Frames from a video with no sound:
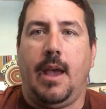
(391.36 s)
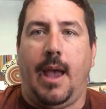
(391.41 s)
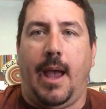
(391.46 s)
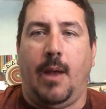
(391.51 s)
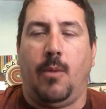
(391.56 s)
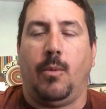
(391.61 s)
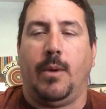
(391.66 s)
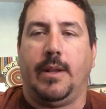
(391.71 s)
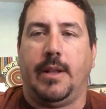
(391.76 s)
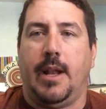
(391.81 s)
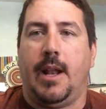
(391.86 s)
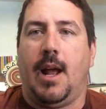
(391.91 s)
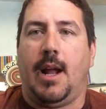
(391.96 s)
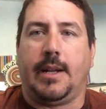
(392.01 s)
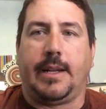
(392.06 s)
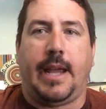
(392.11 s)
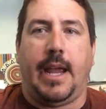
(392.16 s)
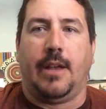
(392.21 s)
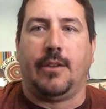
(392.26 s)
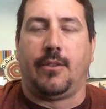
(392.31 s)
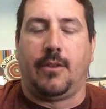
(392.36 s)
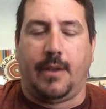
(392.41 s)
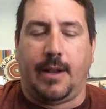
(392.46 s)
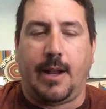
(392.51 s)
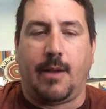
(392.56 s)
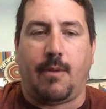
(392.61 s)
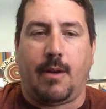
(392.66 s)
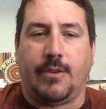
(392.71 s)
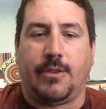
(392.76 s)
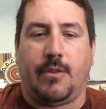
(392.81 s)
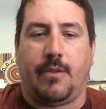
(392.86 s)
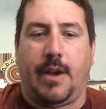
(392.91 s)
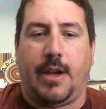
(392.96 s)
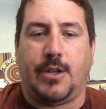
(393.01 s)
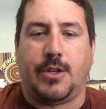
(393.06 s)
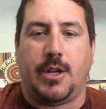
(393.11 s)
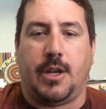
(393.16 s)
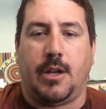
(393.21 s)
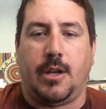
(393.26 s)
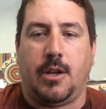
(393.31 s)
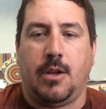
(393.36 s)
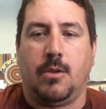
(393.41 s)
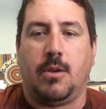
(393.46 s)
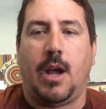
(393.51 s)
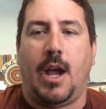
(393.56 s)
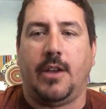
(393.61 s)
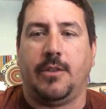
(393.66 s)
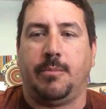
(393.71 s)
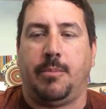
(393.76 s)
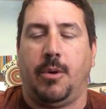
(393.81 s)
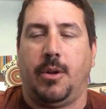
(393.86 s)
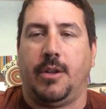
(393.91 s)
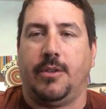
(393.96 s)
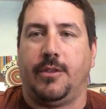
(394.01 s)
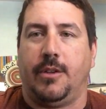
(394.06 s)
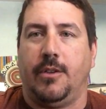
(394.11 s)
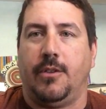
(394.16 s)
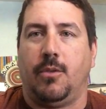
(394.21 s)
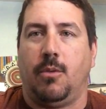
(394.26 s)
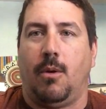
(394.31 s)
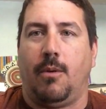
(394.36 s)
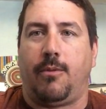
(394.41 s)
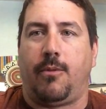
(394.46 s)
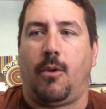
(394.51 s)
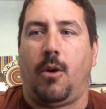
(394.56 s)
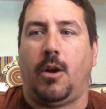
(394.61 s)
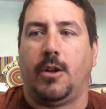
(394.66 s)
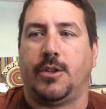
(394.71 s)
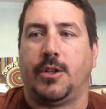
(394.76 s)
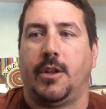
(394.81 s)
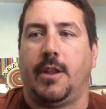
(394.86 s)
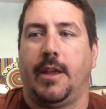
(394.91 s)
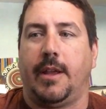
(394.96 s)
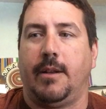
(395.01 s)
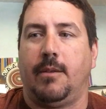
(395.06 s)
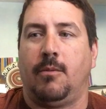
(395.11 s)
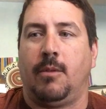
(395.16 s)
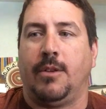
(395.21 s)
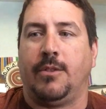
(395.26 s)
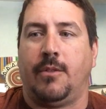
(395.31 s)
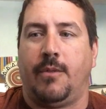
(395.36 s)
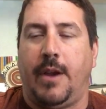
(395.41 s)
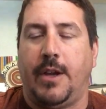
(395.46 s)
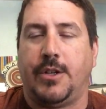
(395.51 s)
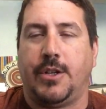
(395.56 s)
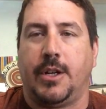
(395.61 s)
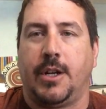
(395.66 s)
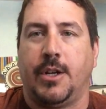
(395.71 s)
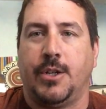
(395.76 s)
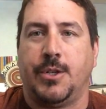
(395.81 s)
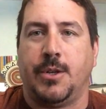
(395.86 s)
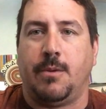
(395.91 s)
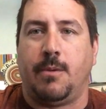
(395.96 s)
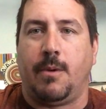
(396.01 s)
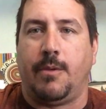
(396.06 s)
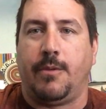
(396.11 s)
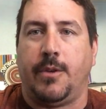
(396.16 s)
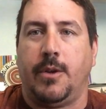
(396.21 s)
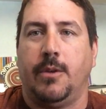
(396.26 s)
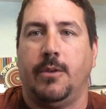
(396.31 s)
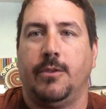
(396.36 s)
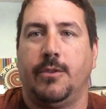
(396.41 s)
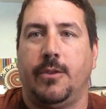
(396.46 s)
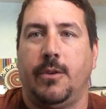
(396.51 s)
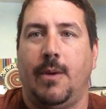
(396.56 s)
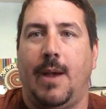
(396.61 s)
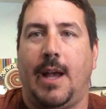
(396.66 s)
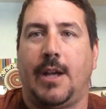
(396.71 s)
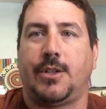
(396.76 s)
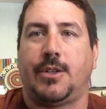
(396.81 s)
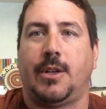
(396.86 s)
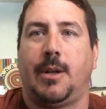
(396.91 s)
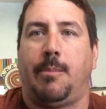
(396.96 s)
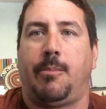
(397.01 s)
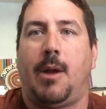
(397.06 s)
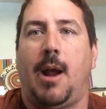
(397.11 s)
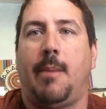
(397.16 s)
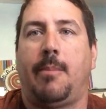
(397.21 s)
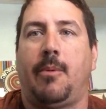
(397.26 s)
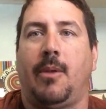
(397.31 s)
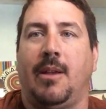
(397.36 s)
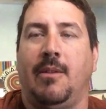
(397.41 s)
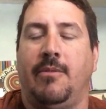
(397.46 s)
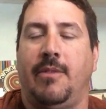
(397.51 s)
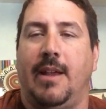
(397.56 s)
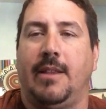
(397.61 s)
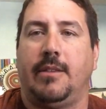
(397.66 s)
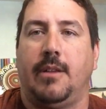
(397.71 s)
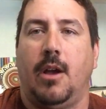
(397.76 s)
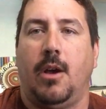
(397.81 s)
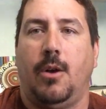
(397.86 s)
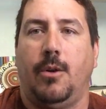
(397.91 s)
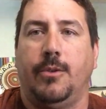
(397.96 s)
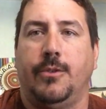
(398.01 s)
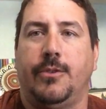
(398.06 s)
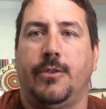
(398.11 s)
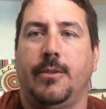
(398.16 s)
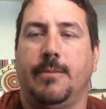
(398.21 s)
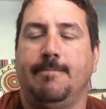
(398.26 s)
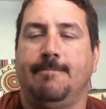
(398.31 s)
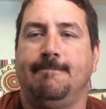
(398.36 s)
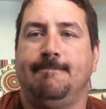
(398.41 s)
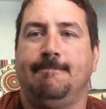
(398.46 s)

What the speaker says: and we did not cancel any reservation. You guys put us into a fraudulent reservation because you refused to actually properly vet the host.